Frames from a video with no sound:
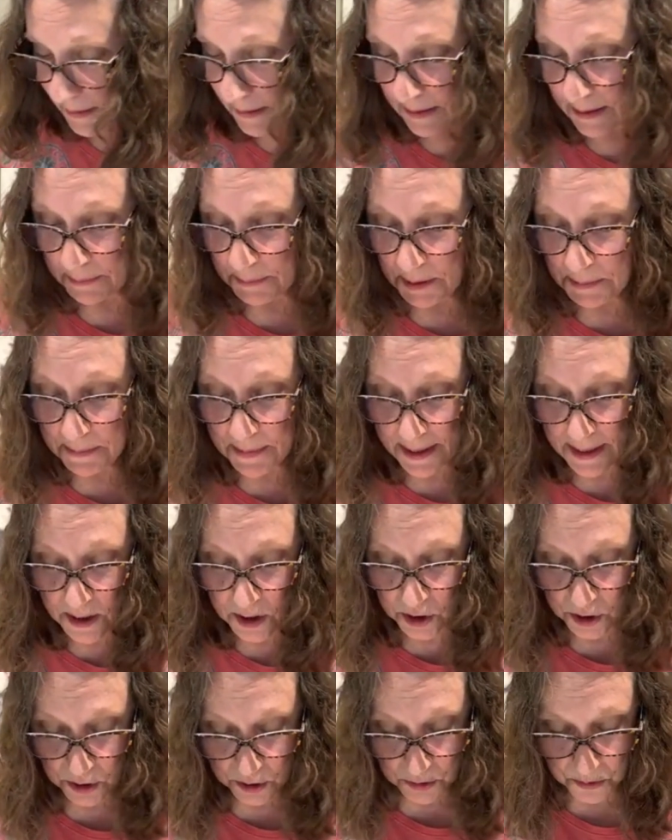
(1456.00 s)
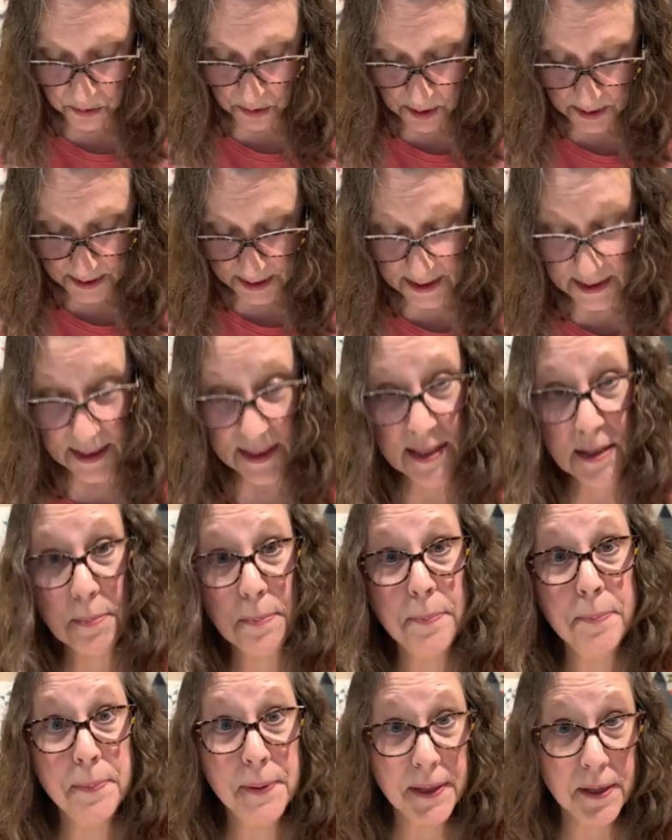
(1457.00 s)
Let me make sure. This is a
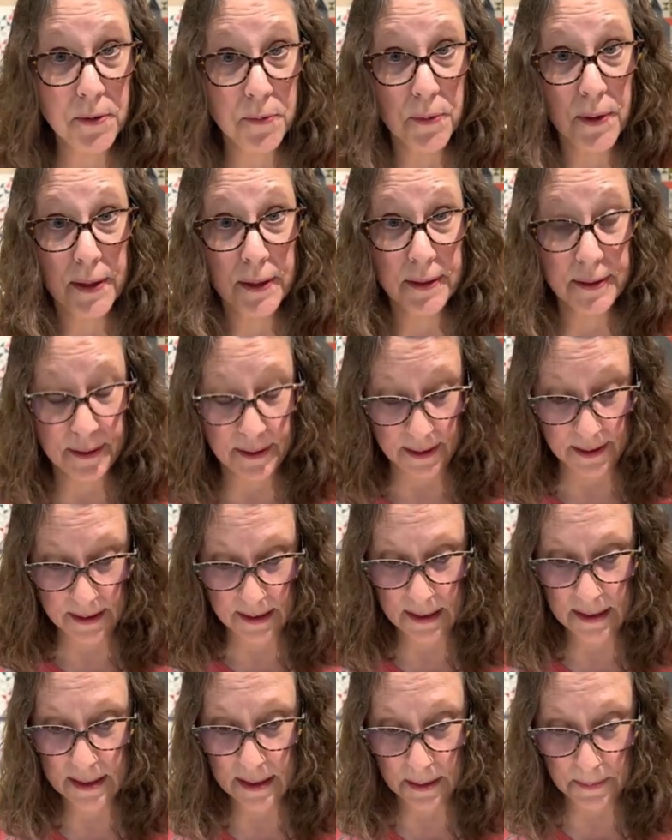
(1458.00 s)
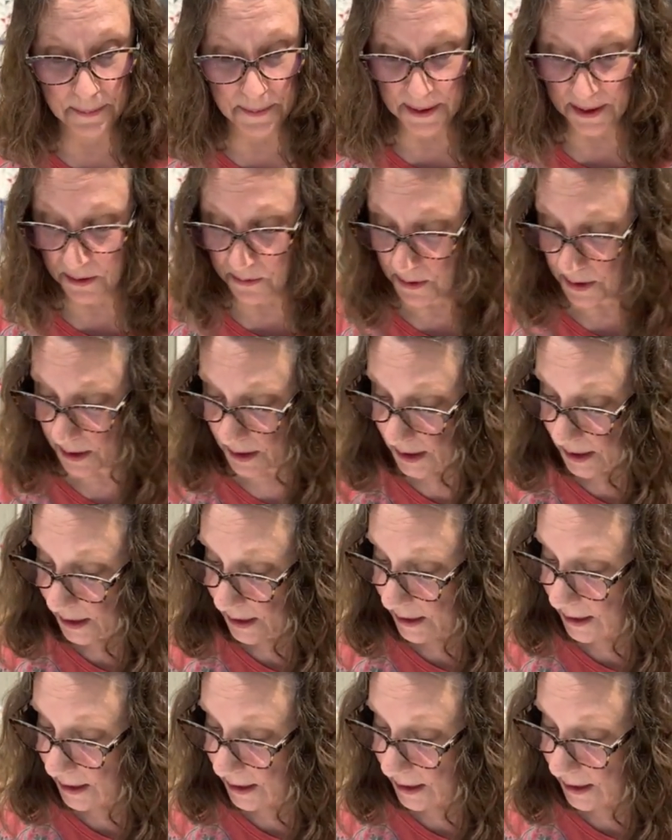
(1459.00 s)
big one. This is a big one.